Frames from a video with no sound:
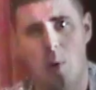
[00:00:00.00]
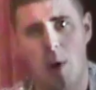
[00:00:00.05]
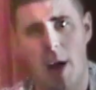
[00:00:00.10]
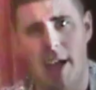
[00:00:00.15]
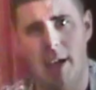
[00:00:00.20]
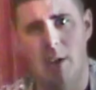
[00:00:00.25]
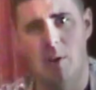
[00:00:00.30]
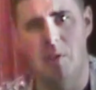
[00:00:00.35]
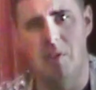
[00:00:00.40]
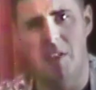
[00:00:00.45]

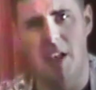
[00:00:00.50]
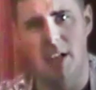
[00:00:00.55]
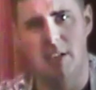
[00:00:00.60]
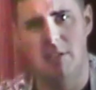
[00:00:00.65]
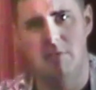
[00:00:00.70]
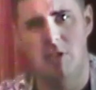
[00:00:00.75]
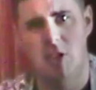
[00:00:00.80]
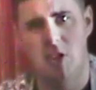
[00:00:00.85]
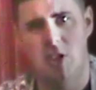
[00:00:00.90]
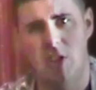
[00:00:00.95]
Well, hang on
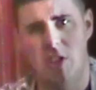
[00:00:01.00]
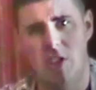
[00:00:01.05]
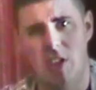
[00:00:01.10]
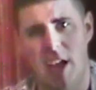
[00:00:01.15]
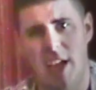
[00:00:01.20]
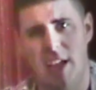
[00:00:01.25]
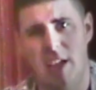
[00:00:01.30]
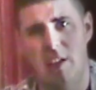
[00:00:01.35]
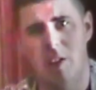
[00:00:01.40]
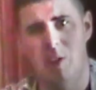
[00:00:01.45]
then,
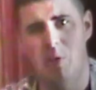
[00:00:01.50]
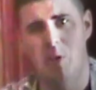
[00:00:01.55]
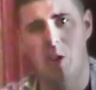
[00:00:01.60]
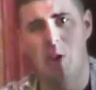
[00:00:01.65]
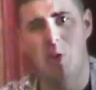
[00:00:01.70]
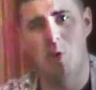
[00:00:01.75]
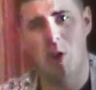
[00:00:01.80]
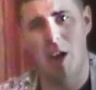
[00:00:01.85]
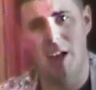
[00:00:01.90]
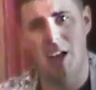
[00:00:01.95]
shouldn't that
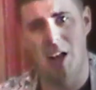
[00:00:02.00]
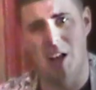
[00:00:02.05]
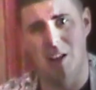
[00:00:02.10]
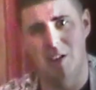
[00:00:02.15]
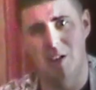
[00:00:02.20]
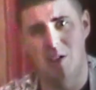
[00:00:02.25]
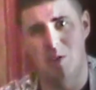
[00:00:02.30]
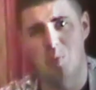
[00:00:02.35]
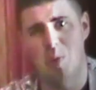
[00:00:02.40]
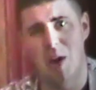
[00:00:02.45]
include the Grey
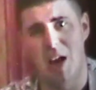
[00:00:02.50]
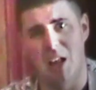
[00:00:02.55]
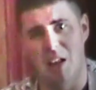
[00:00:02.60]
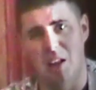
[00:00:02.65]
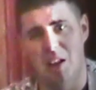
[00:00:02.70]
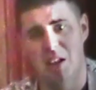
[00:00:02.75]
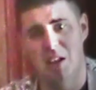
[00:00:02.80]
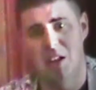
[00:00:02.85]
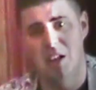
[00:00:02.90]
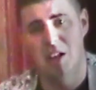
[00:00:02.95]
Hulk as
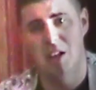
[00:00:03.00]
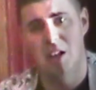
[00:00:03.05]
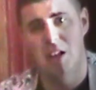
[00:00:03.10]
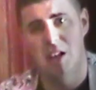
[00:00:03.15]
well?